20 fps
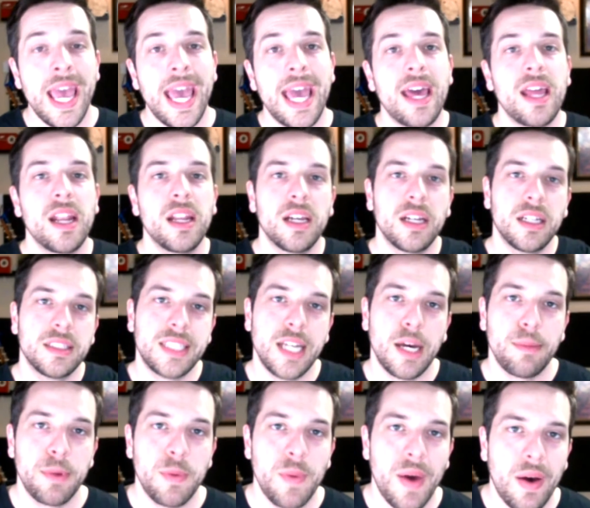And to
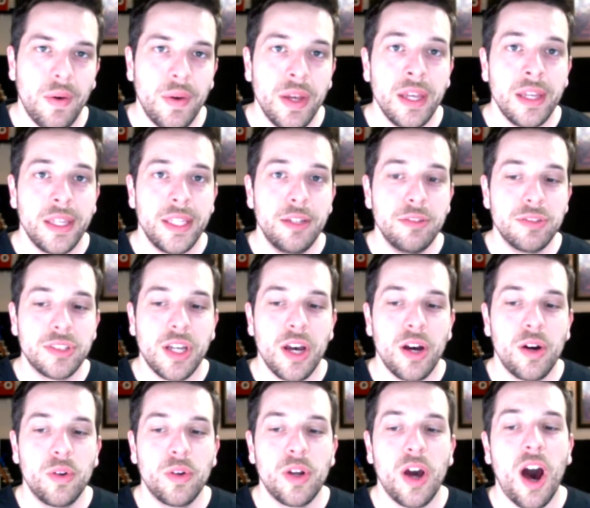help you out, use
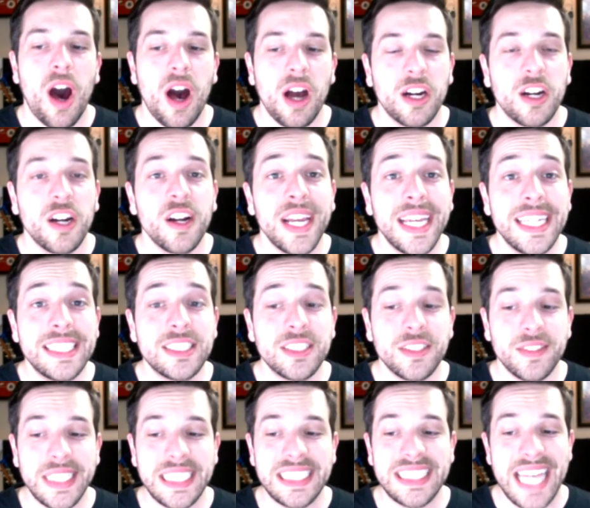code
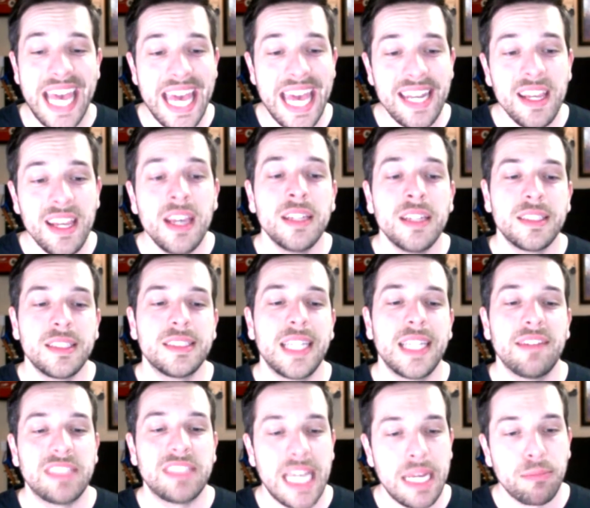HoggerHistory10 to
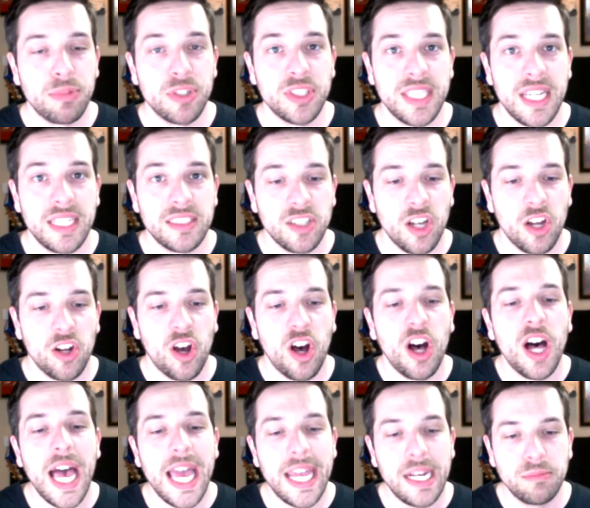save 10% on
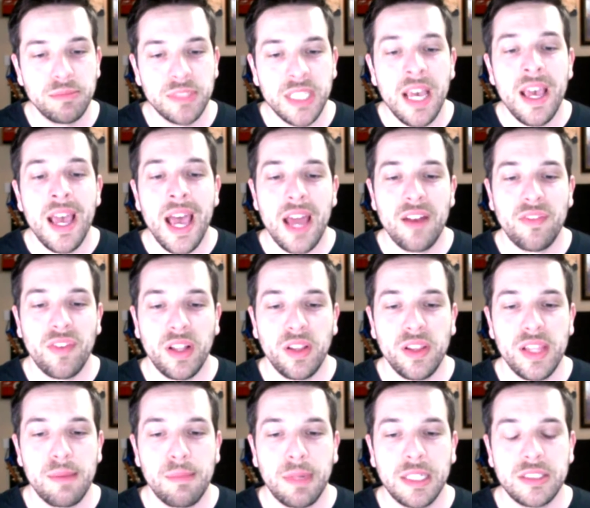all items, and
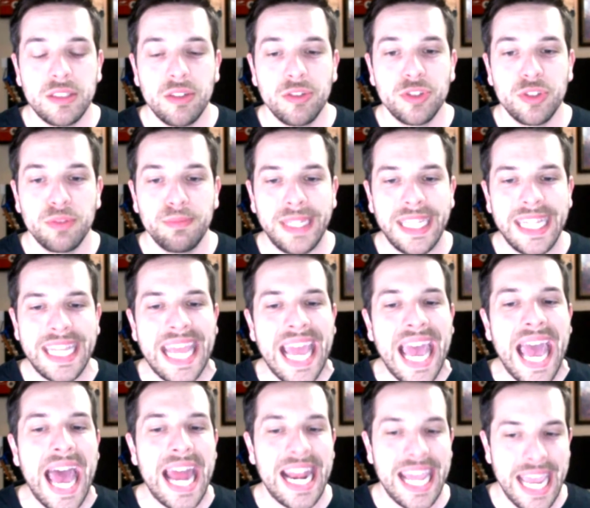follow them on social
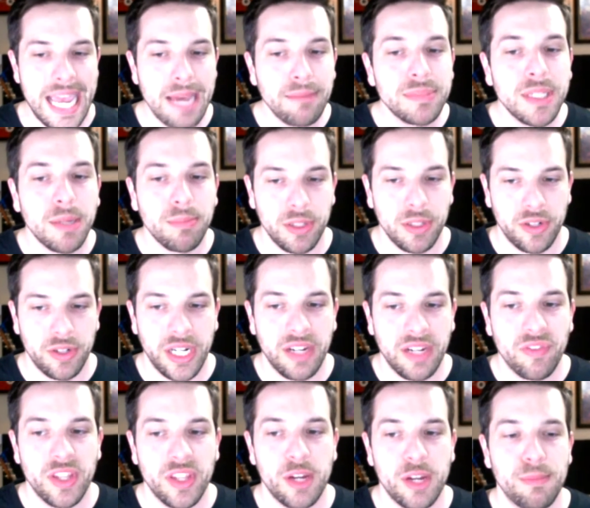media at Amped Up
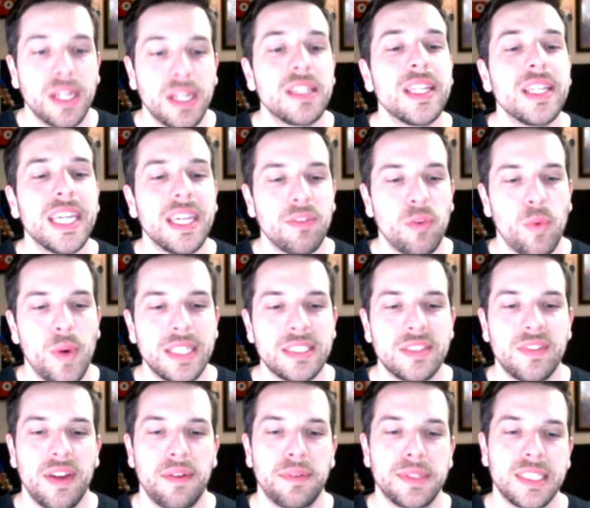Learning for their monthly
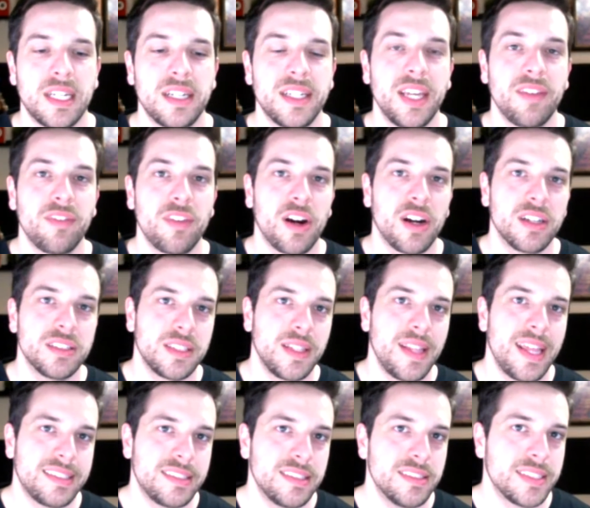giveaways of Amazon gift cards,
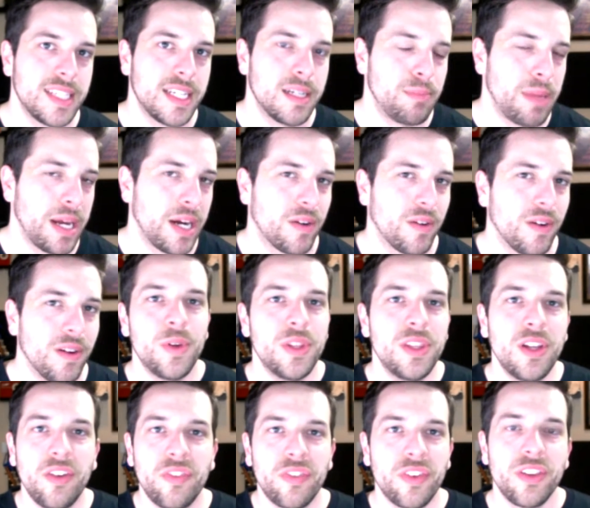lessons, and apparel.
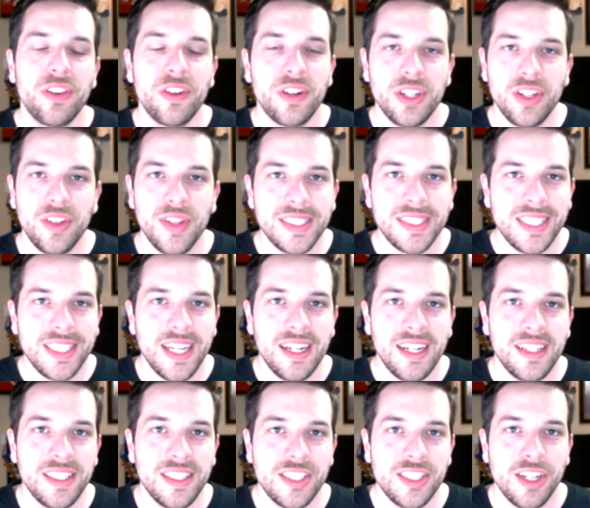With no further ado, let's get
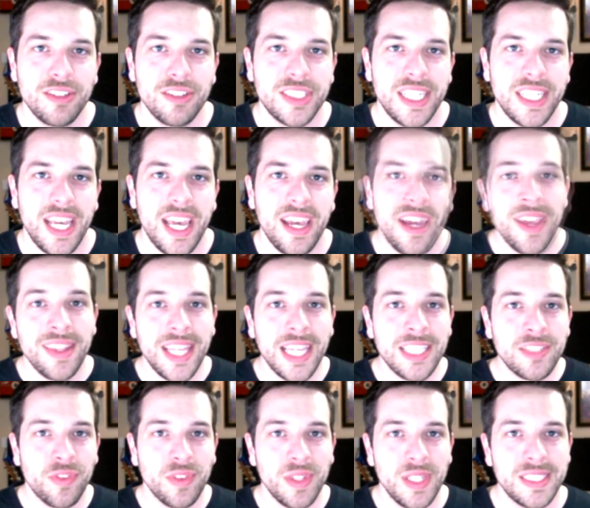into the show today.
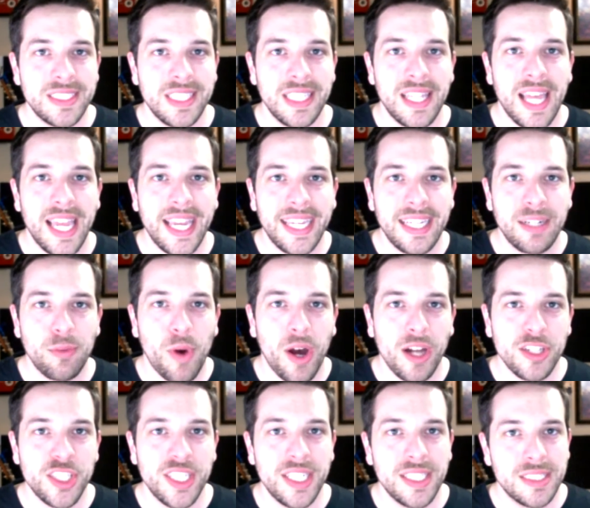Thanks for listening, liking,
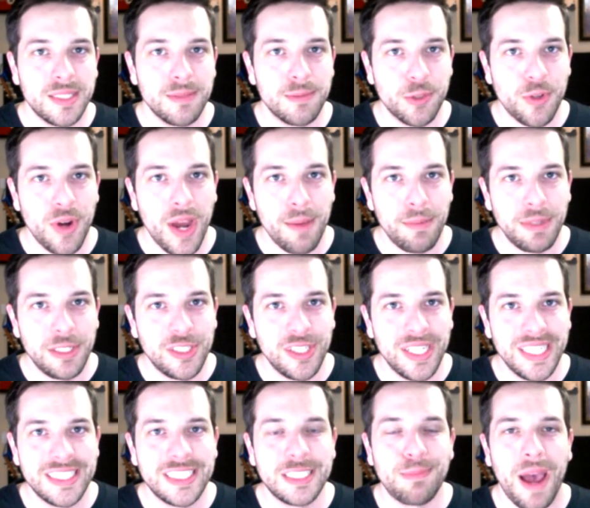watching, and subscribing
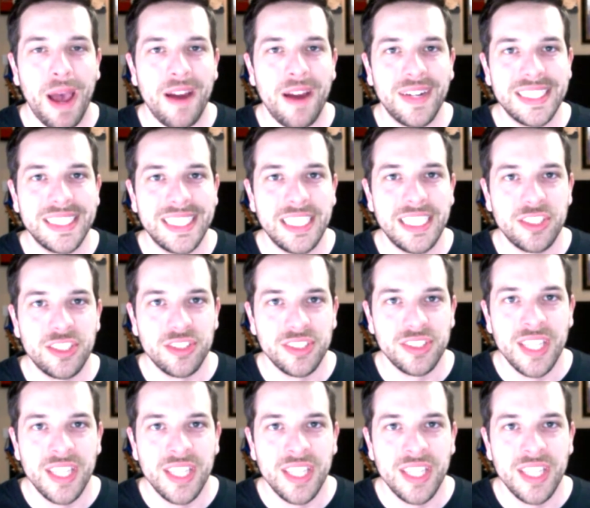to Inspiring Teachers.